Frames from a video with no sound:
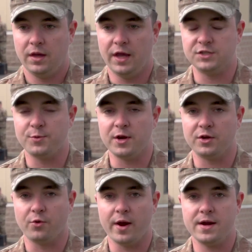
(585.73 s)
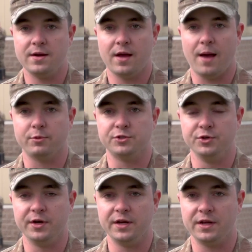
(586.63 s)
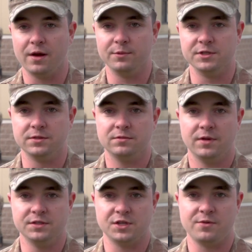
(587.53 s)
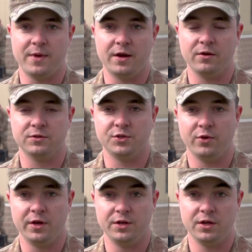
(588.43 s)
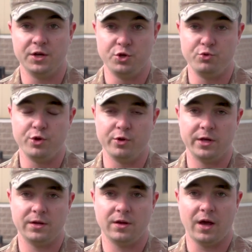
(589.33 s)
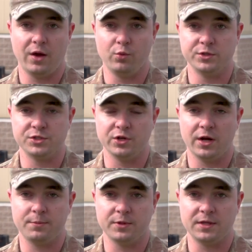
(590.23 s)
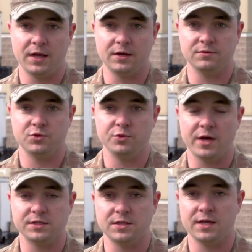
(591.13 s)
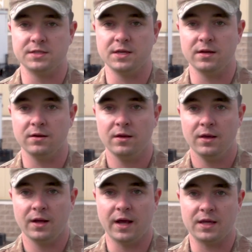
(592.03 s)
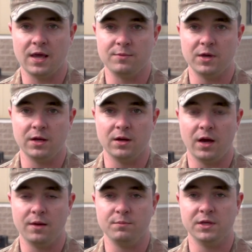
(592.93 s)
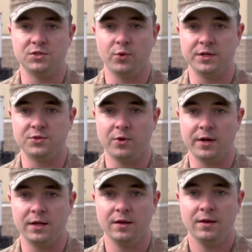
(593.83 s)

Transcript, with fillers: It's been a great opportunity to come in as a commander to a new unit. We stood up at the end of 2019, and I came in mid-2020.